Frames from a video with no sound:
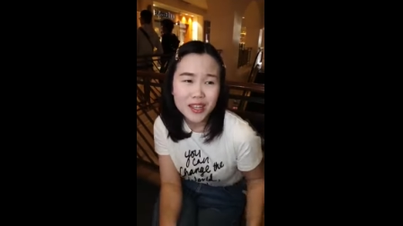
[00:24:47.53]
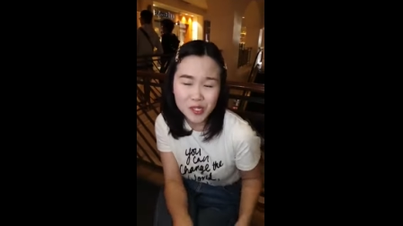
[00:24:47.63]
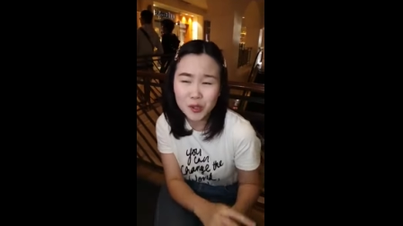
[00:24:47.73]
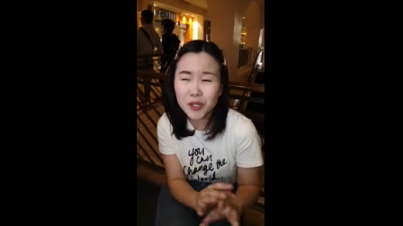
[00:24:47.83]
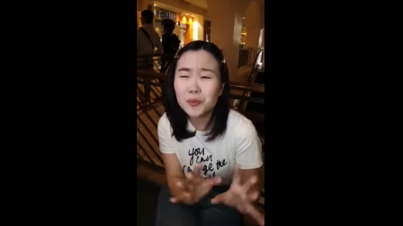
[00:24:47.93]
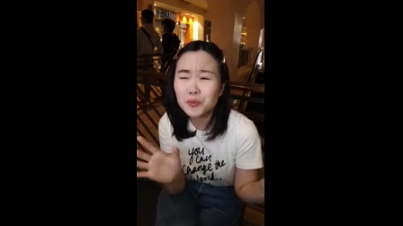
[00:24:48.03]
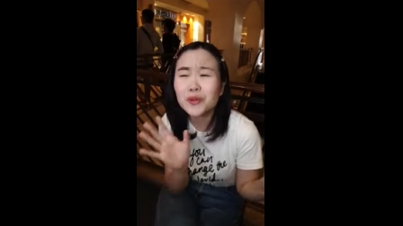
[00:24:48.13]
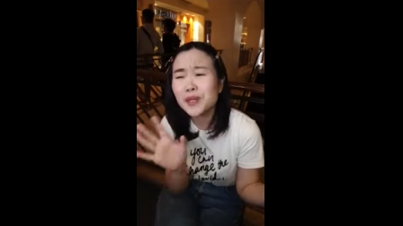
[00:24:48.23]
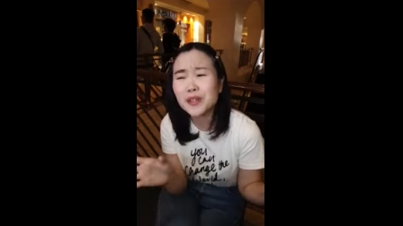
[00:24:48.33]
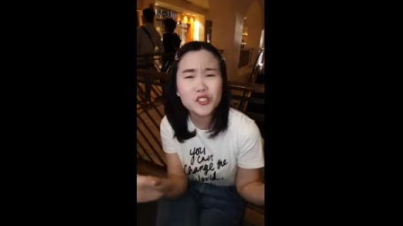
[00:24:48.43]
So you're
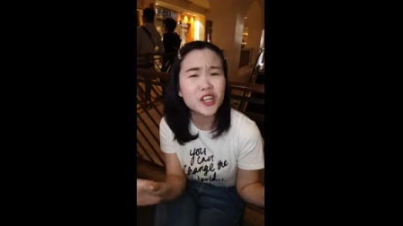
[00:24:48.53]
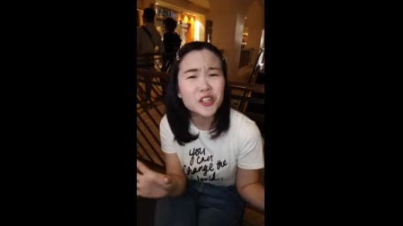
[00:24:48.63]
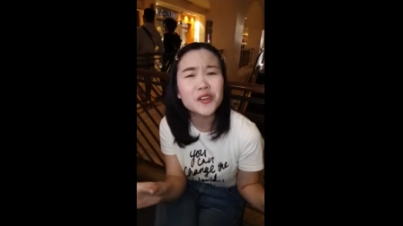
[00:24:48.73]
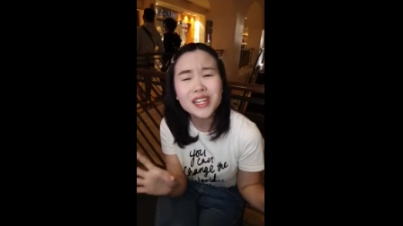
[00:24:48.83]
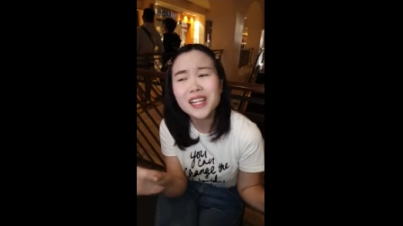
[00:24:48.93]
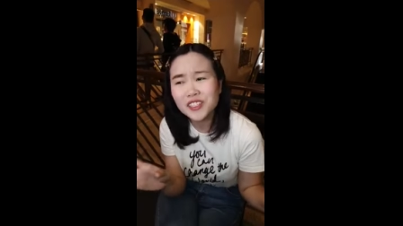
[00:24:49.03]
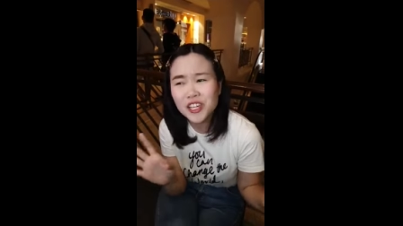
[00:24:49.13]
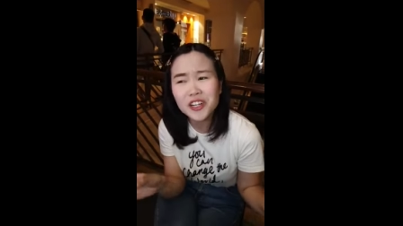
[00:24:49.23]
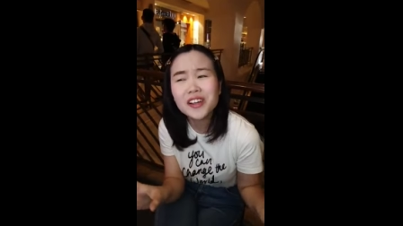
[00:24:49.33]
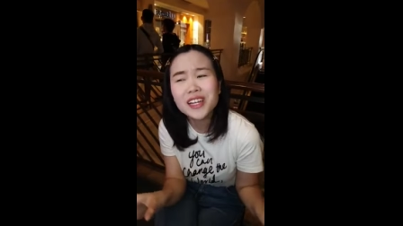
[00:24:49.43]
pretty much genuinely,
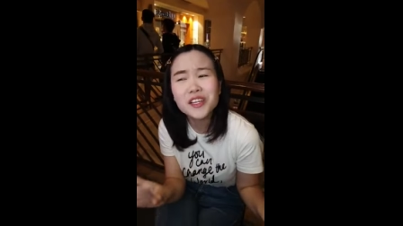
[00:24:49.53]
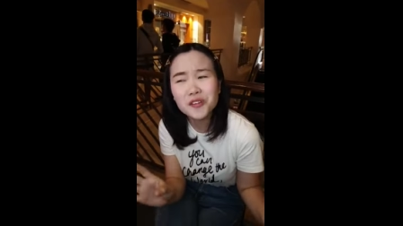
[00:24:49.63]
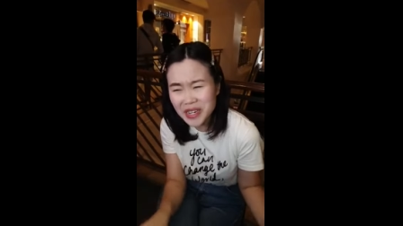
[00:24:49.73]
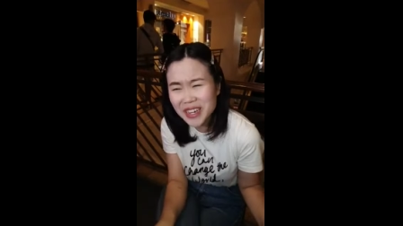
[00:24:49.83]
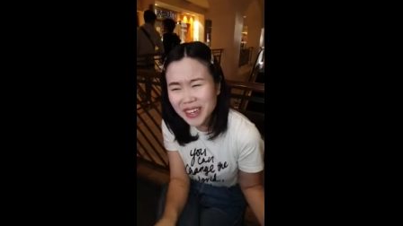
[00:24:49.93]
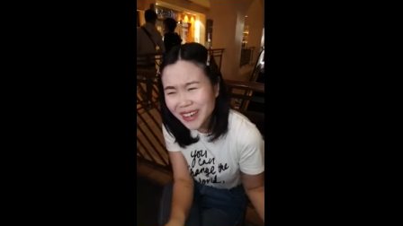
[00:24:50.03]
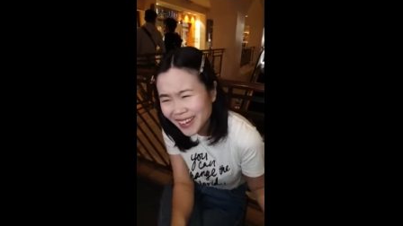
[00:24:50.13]
generally unique.